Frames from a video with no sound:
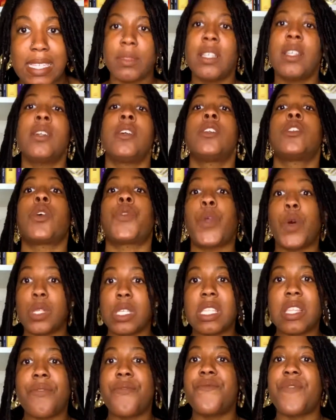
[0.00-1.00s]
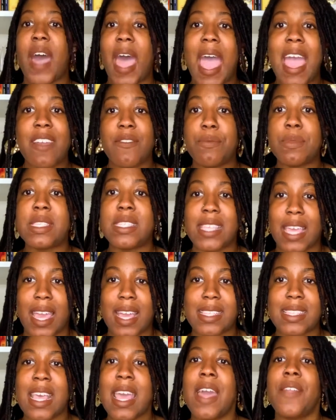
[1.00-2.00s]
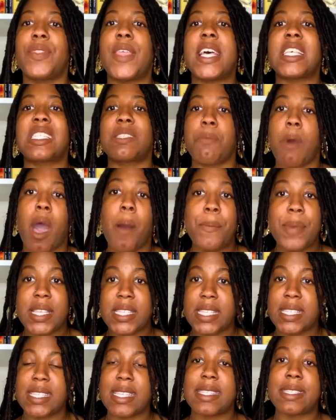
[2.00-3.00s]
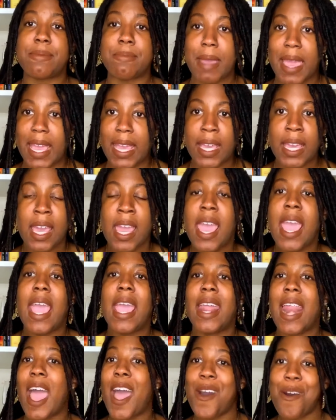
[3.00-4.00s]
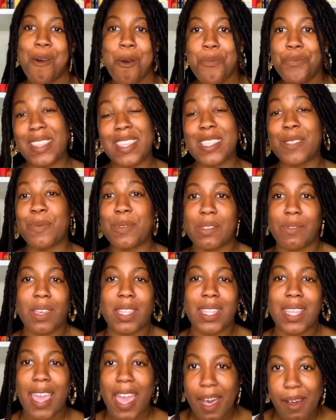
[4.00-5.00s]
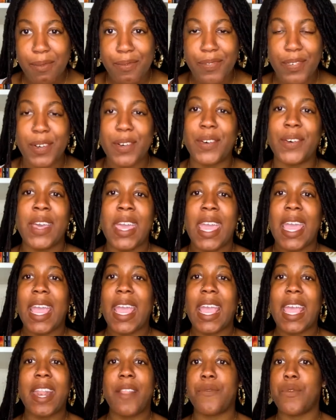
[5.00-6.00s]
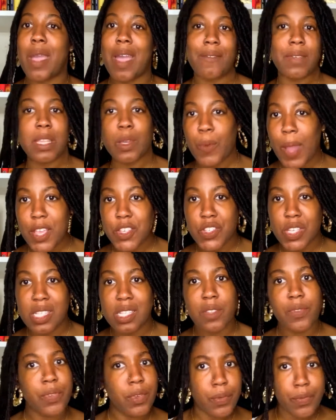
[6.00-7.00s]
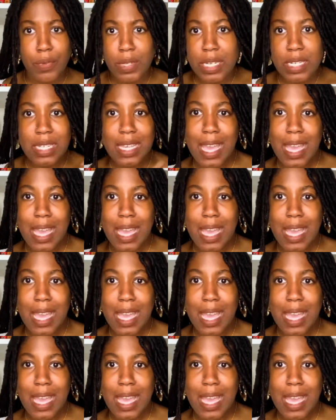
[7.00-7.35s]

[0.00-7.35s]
So those are the 5 mistakes that small businesses make. And I hope this was really helpful. And if you have any questions, feel free to DM